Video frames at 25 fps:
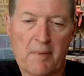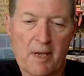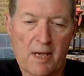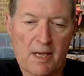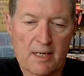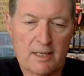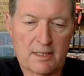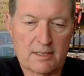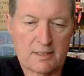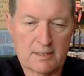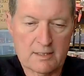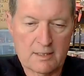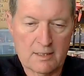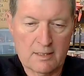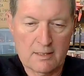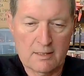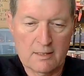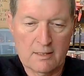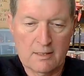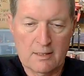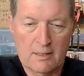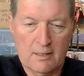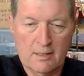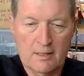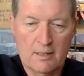marks,
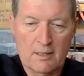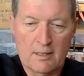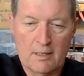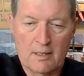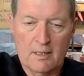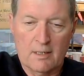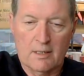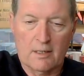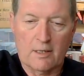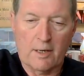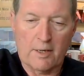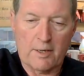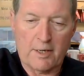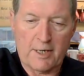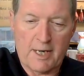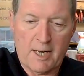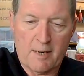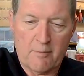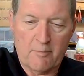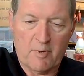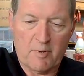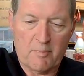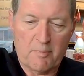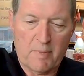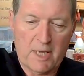load it
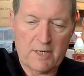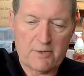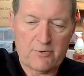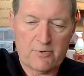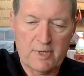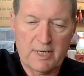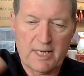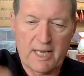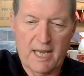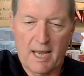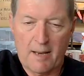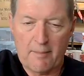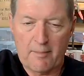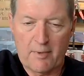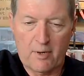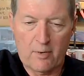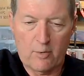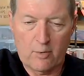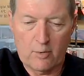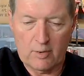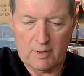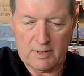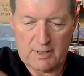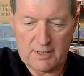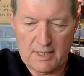up with battery, camera,
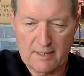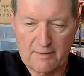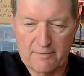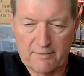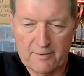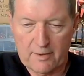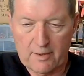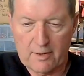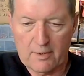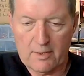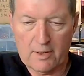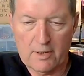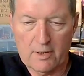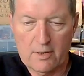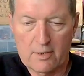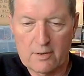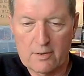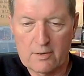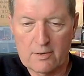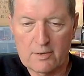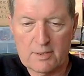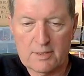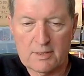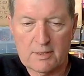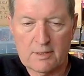all the stuff you're going to
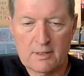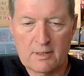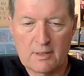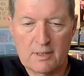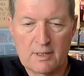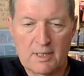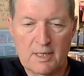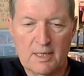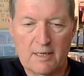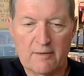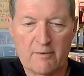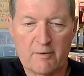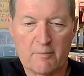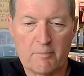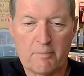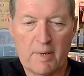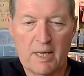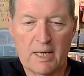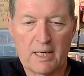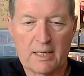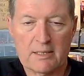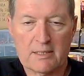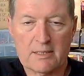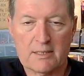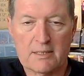use. If it
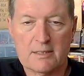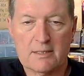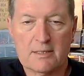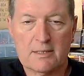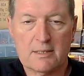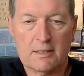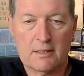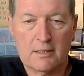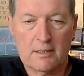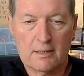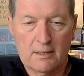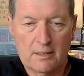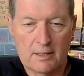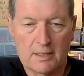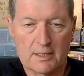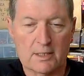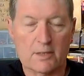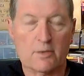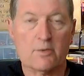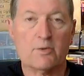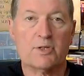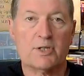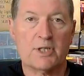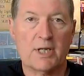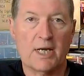balances, there's a
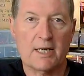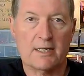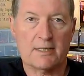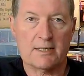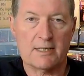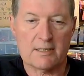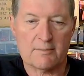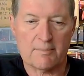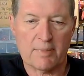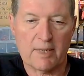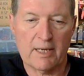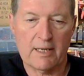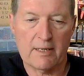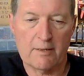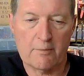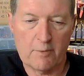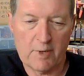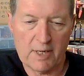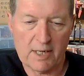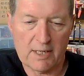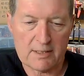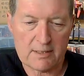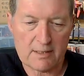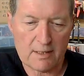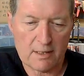good chance this
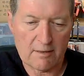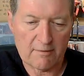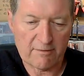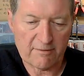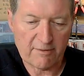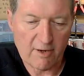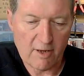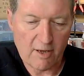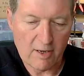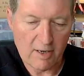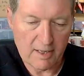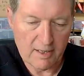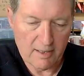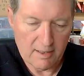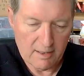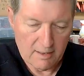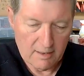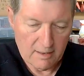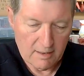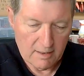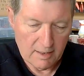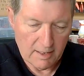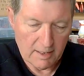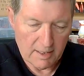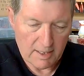wing is going to fly
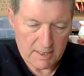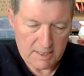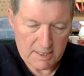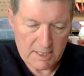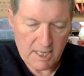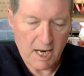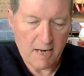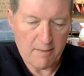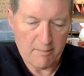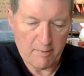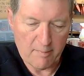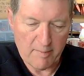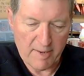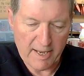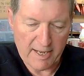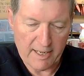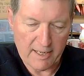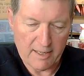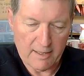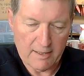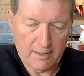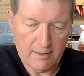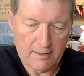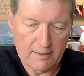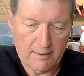in a stable
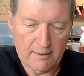manner.